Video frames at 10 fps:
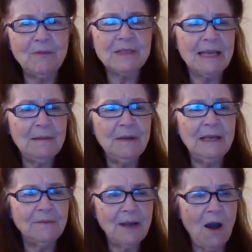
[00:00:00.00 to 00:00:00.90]
of
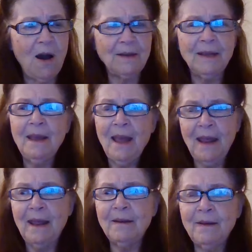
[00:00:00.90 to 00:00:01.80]
Assembly of God
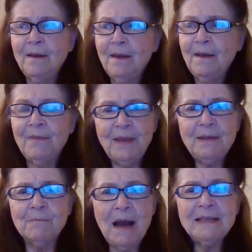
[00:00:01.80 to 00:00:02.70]
in
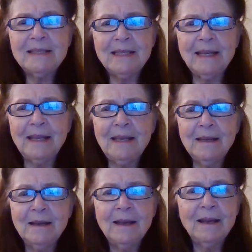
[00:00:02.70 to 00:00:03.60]
the, my city
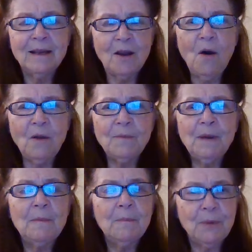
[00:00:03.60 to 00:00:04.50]

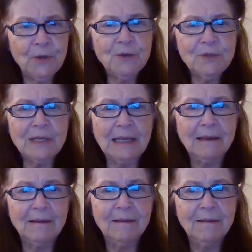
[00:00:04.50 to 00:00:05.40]
called Producing?
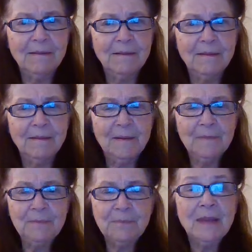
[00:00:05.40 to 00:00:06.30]

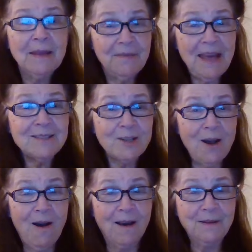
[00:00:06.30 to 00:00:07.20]
That's
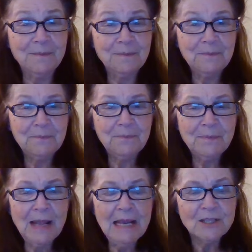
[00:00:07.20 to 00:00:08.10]
God.
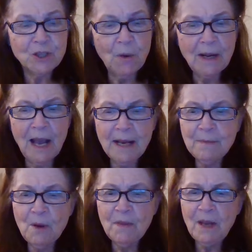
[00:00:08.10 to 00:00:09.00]
So I got
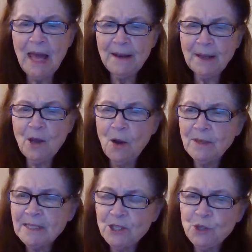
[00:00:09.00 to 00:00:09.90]
him on the line. I called.
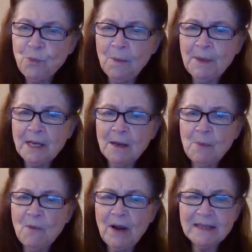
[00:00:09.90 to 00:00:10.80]
He said, You want me to
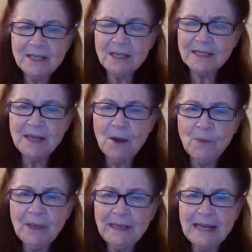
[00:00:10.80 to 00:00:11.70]
come over? I said, It's not
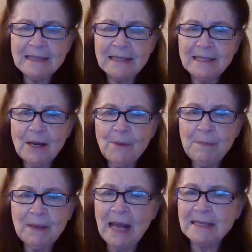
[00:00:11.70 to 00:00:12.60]
really necessary,
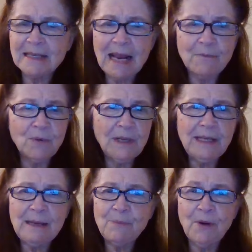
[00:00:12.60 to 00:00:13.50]
but I said, I really
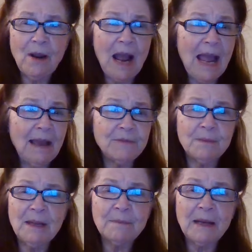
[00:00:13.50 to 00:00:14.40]
need prayer. I have
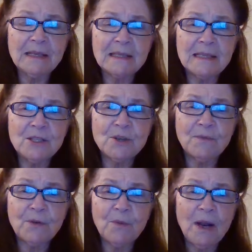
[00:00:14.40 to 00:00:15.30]
to make my
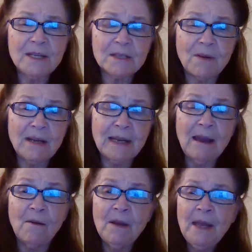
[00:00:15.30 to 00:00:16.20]
decision for Christ right
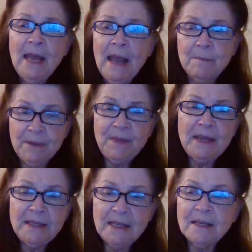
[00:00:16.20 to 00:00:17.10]
now. But
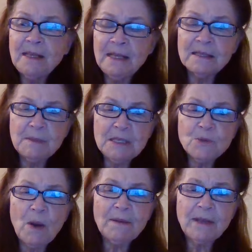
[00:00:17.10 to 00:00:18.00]
they did. He and
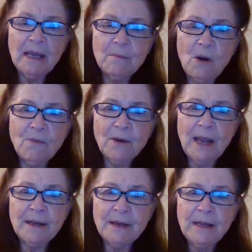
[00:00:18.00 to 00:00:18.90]
his wife came over
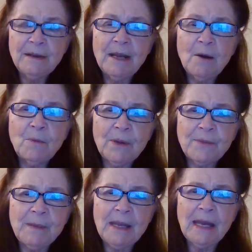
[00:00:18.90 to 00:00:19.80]
and knelt
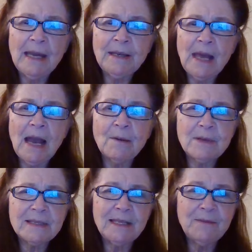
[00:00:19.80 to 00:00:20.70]
with me, and I
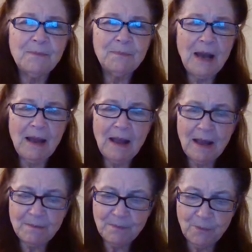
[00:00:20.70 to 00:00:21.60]
received I,
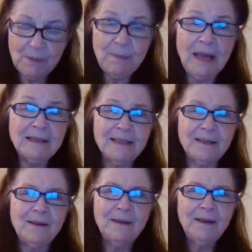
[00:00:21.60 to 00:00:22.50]
I
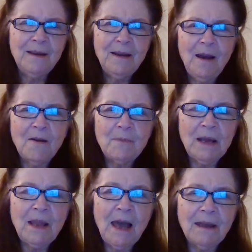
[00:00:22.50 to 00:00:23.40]
repented of
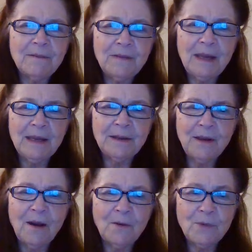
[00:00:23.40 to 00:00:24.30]
my life and
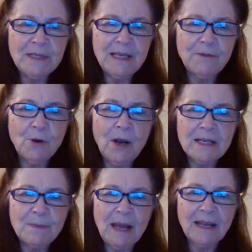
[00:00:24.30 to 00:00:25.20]
uh, received
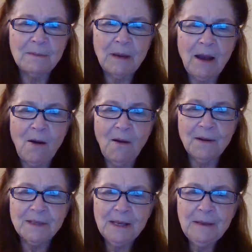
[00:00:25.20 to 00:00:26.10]
Christ back in my
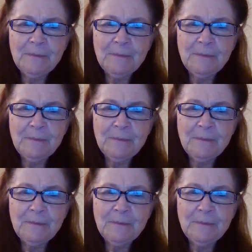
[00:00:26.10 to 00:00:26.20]
heart,